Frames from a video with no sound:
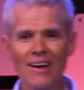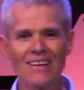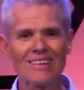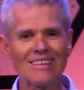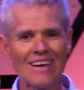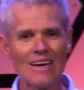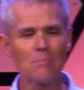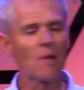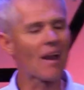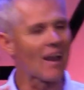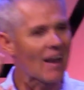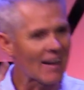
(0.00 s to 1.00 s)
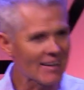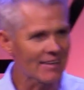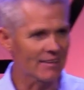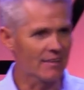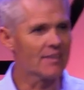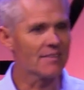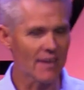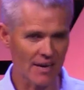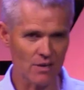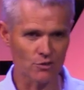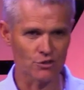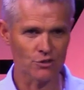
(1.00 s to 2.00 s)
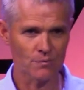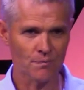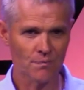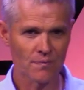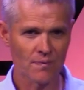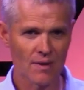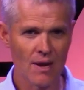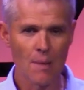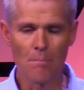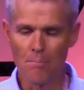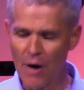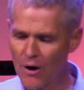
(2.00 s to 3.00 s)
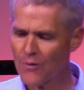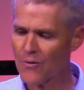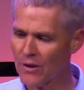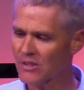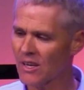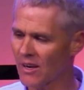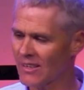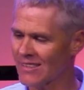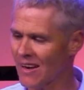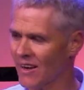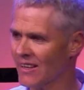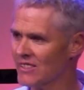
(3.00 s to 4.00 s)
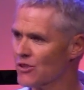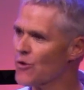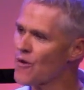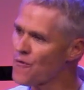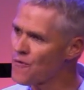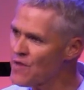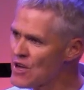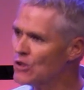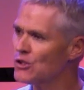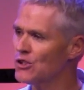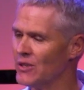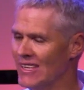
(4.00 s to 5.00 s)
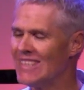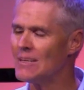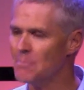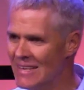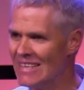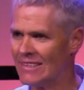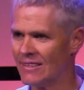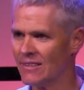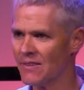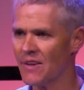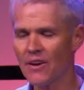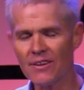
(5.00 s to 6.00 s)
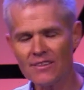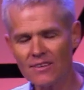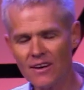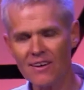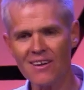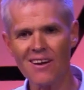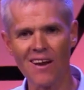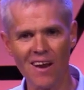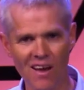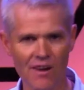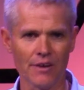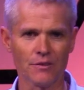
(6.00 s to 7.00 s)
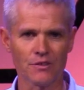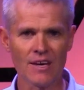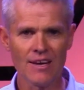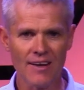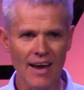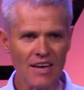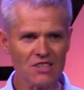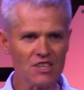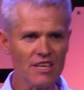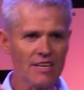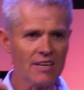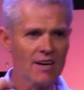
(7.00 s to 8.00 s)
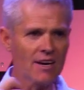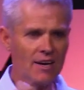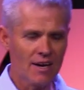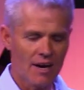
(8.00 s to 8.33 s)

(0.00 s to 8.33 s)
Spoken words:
had a tame lion in the house. Both those guys, lions, refused to eat meat their entire lives. They actually